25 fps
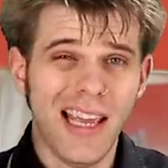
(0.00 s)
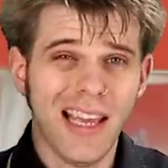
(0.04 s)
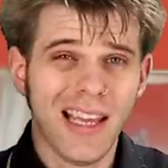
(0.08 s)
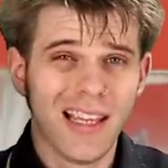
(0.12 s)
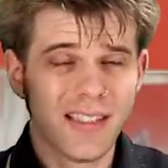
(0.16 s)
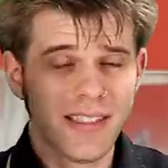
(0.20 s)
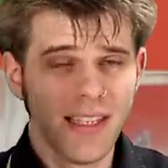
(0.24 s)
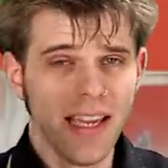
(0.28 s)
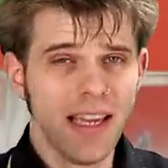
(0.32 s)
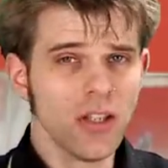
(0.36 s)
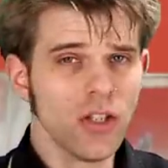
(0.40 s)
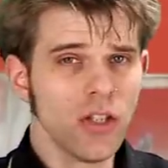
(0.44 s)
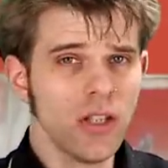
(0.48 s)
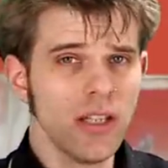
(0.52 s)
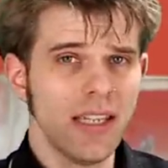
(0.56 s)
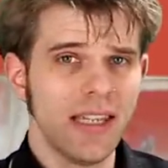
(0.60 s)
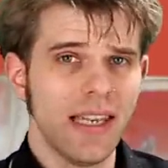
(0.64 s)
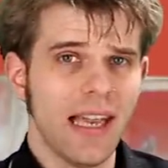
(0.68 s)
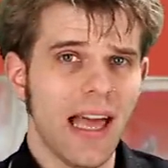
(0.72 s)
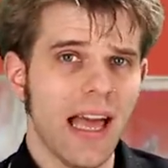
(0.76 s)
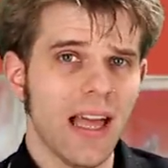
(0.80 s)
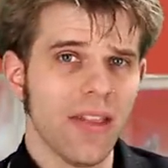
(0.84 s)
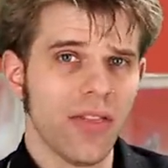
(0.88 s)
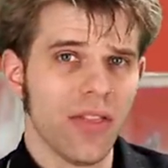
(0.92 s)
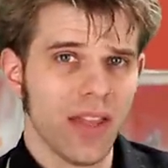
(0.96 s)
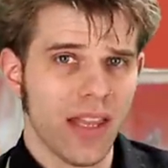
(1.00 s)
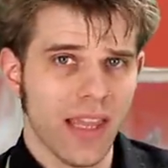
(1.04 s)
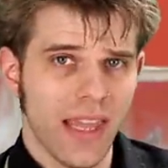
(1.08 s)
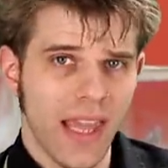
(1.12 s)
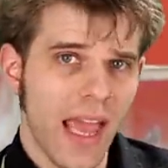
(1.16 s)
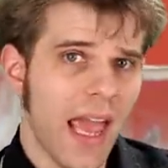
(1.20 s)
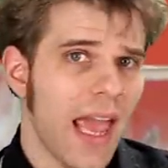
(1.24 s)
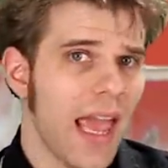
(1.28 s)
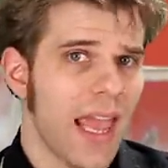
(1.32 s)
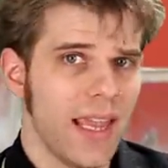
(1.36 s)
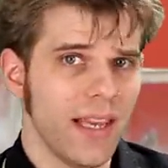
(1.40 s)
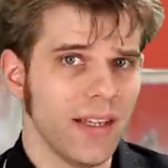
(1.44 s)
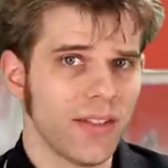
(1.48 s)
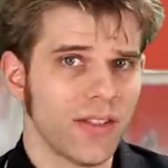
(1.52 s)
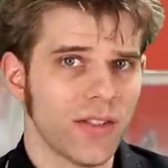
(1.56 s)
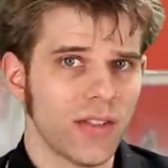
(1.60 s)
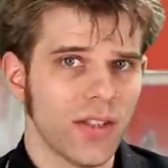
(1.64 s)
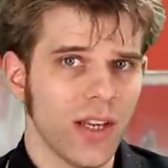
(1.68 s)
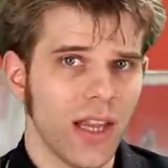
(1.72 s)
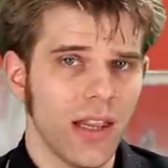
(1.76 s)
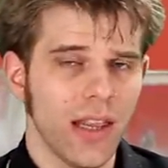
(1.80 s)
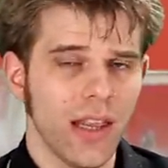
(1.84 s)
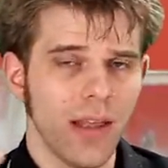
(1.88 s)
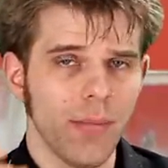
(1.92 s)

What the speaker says: It's actually not the case, and